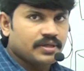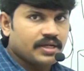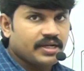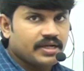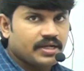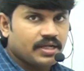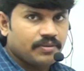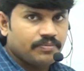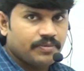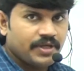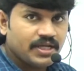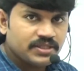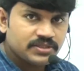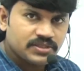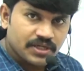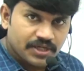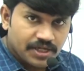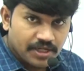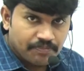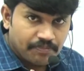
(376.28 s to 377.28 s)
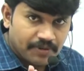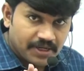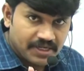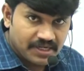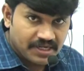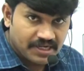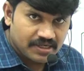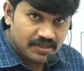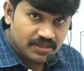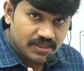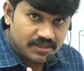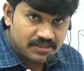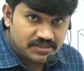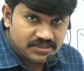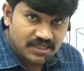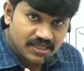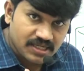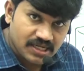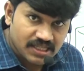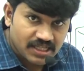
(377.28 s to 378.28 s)
database dependent. Is
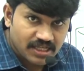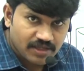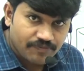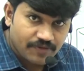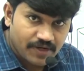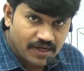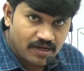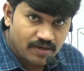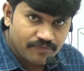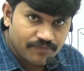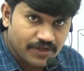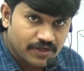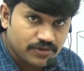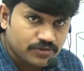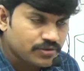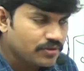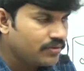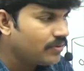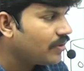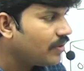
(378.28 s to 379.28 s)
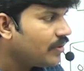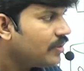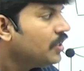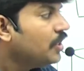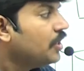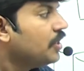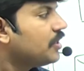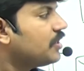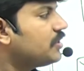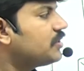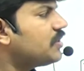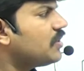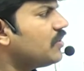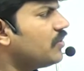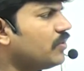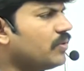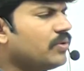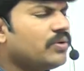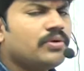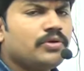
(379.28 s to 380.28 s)
it clear for all of you? So, it's a,
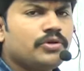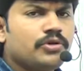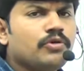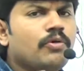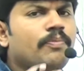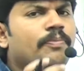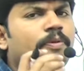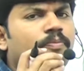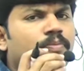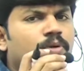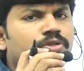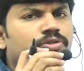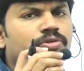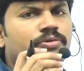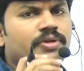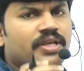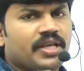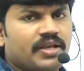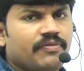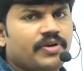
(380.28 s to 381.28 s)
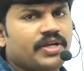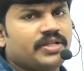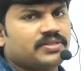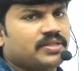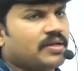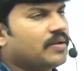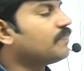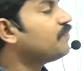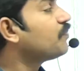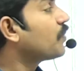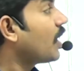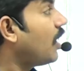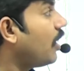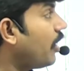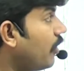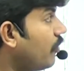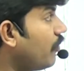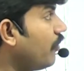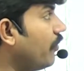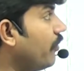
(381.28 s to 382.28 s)
oh, you people should aware, sir.
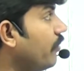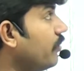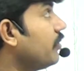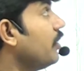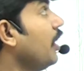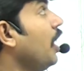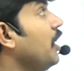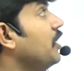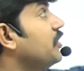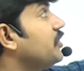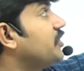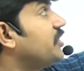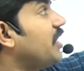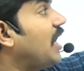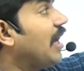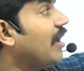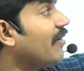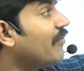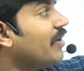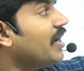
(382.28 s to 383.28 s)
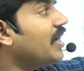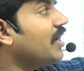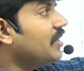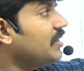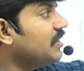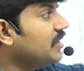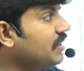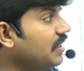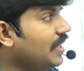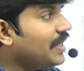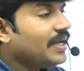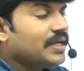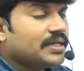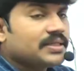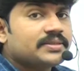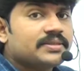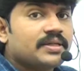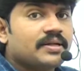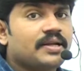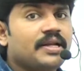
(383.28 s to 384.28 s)
How Java
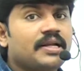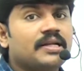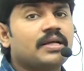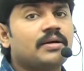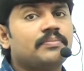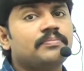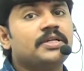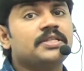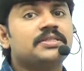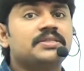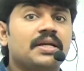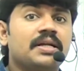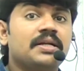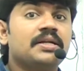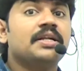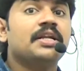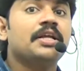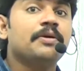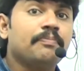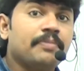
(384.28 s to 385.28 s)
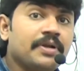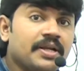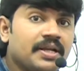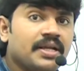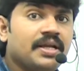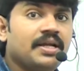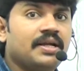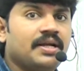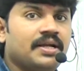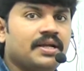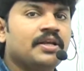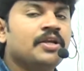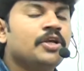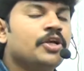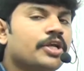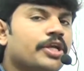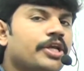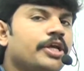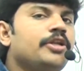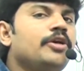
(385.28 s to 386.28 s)
is database independent?
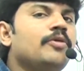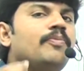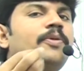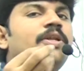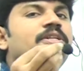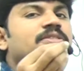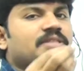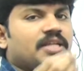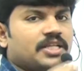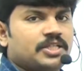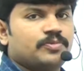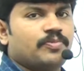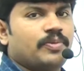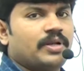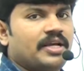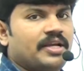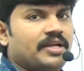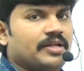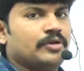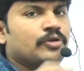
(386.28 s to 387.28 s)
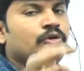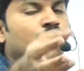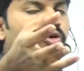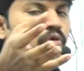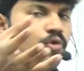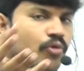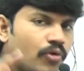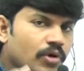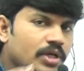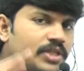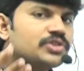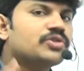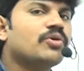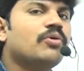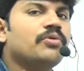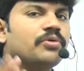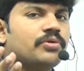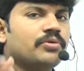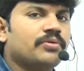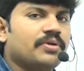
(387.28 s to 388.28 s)
Can you please explain? Who is
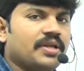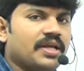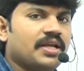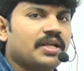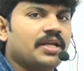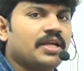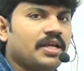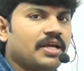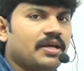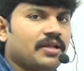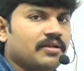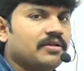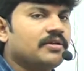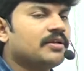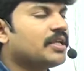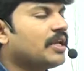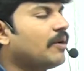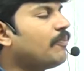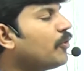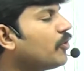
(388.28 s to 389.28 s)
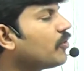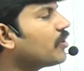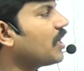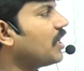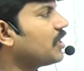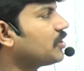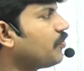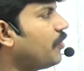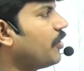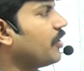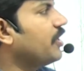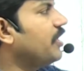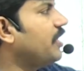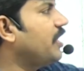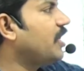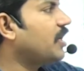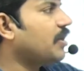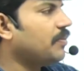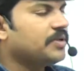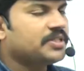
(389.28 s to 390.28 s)
going to take care about corresponding
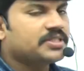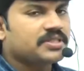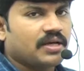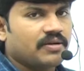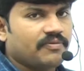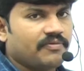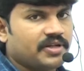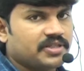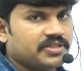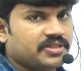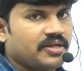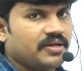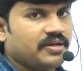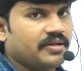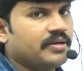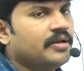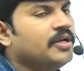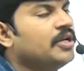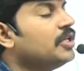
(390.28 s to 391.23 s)
database conversion?